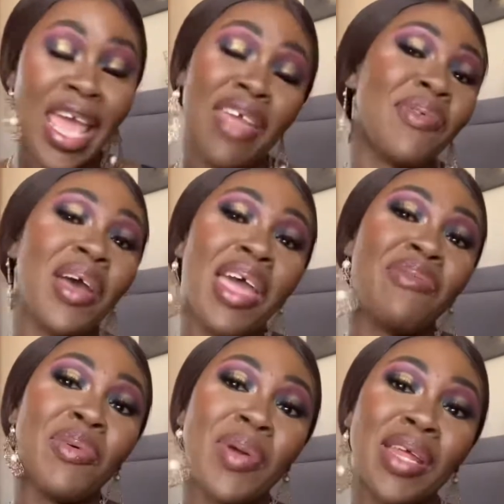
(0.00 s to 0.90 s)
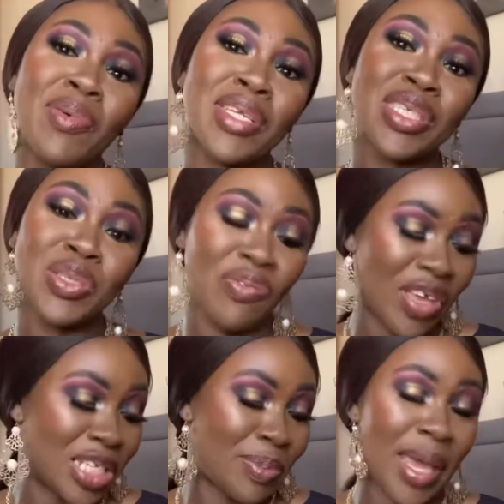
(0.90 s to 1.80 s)
If I ever wanted to do
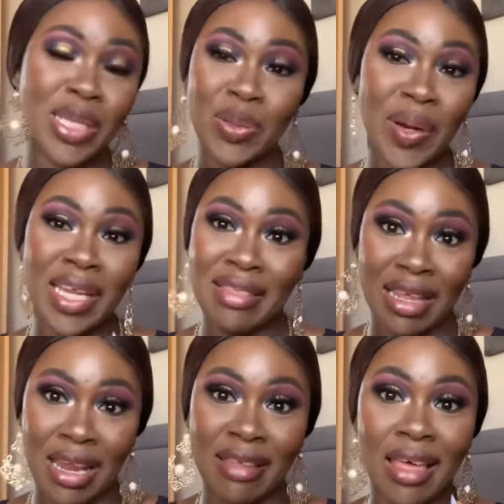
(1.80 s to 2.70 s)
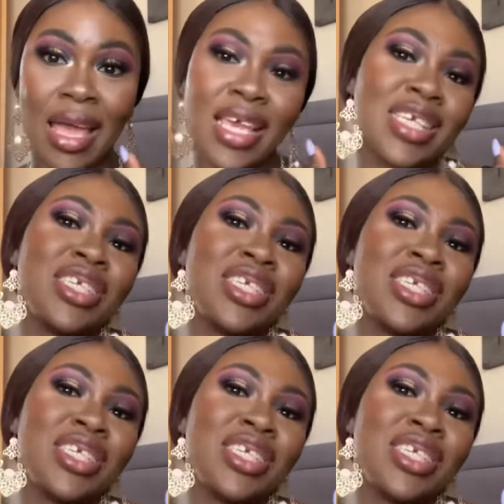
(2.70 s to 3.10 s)
face paint or anything like that,